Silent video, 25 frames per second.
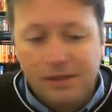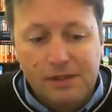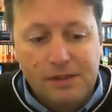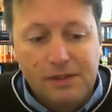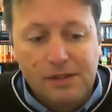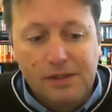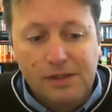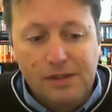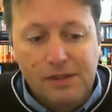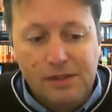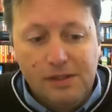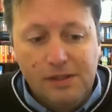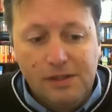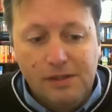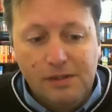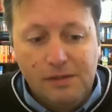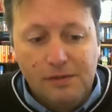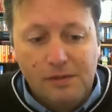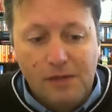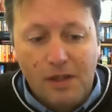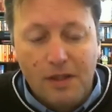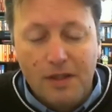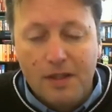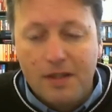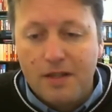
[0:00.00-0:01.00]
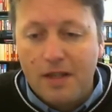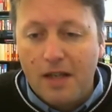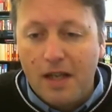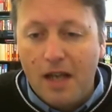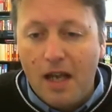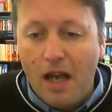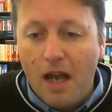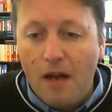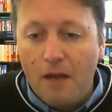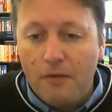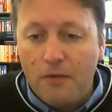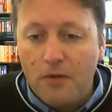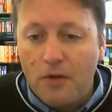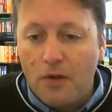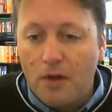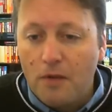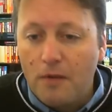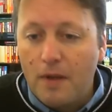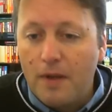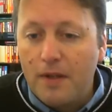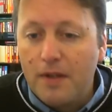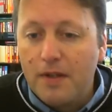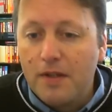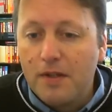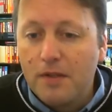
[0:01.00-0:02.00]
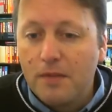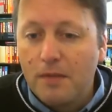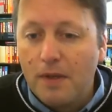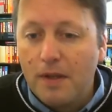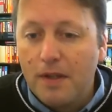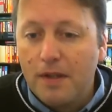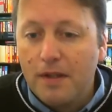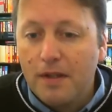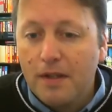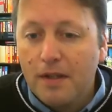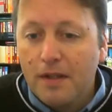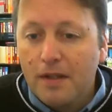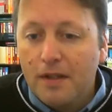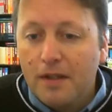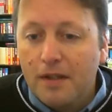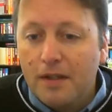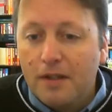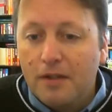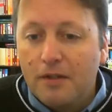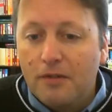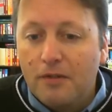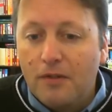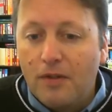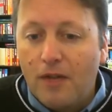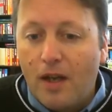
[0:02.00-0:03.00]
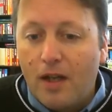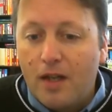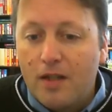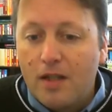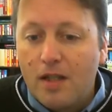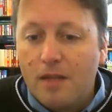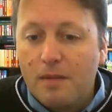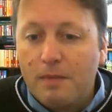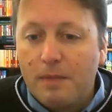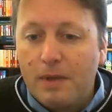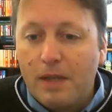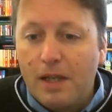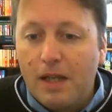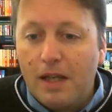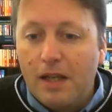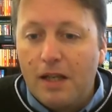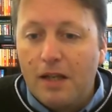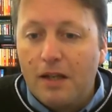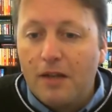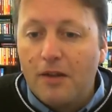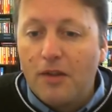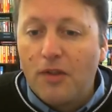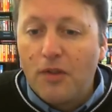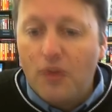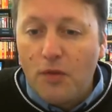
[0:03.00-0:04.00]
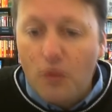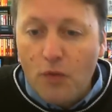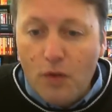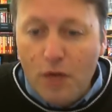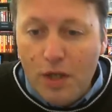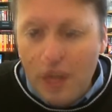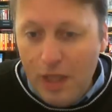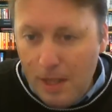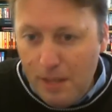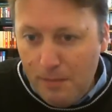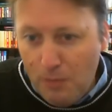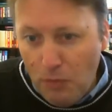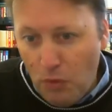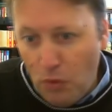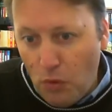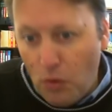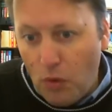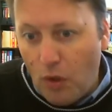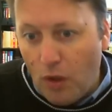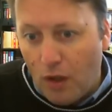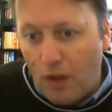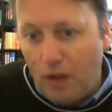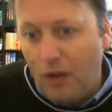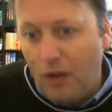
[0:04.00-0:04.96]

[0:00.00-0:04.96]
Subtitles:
like the day after I won this one, there's actually been 3 more